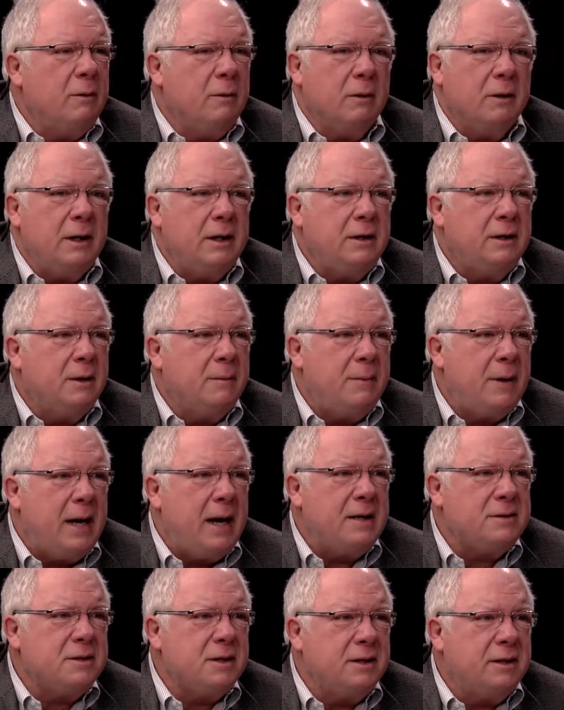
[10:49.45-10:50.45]
were
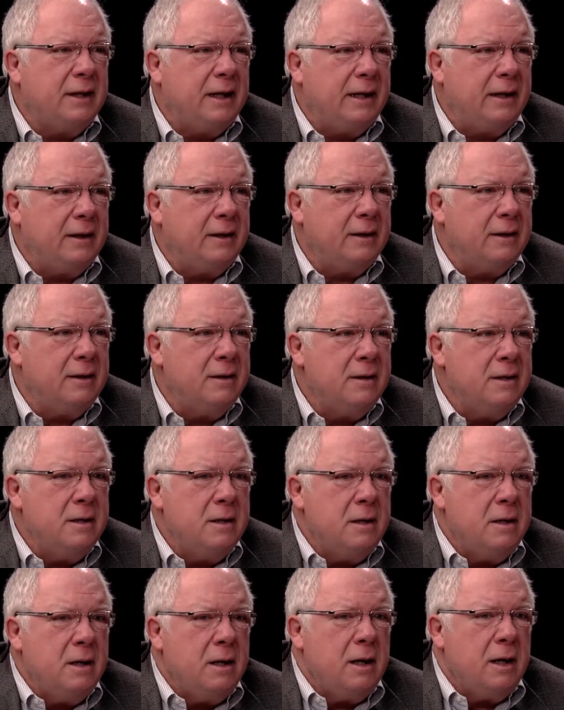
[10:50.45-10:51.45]
incapacitated,
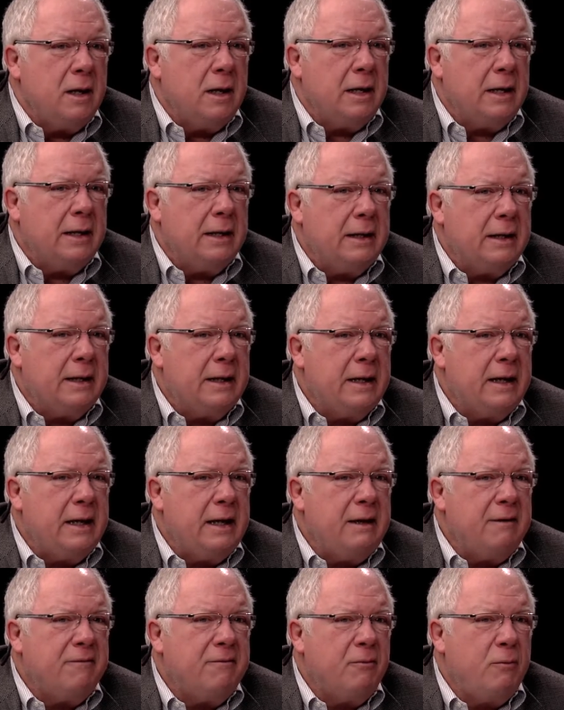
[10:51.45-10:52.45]

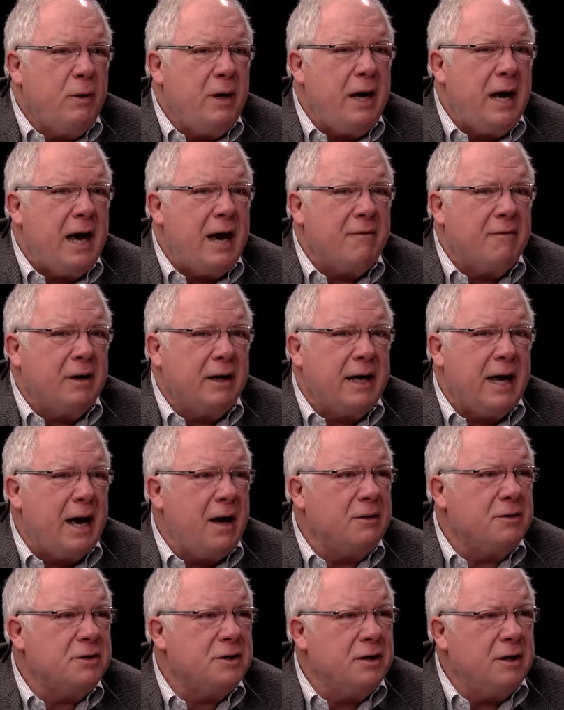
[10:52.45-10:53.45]
if we have
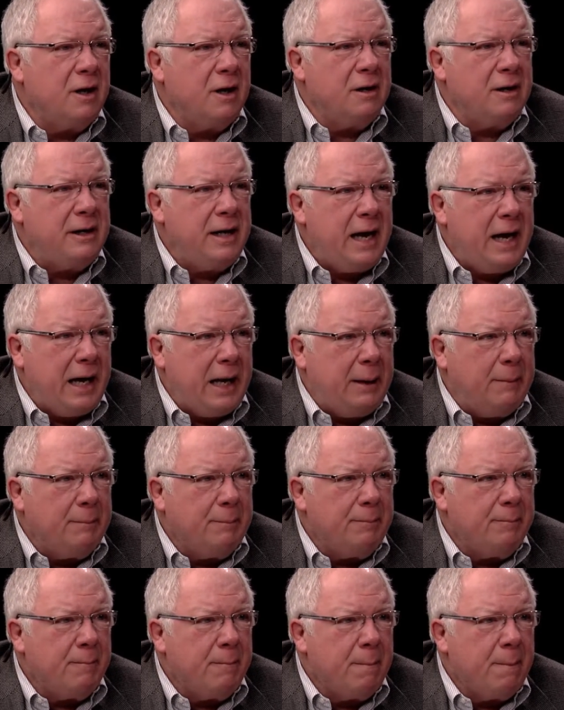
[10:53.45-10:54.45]
accounts in our name,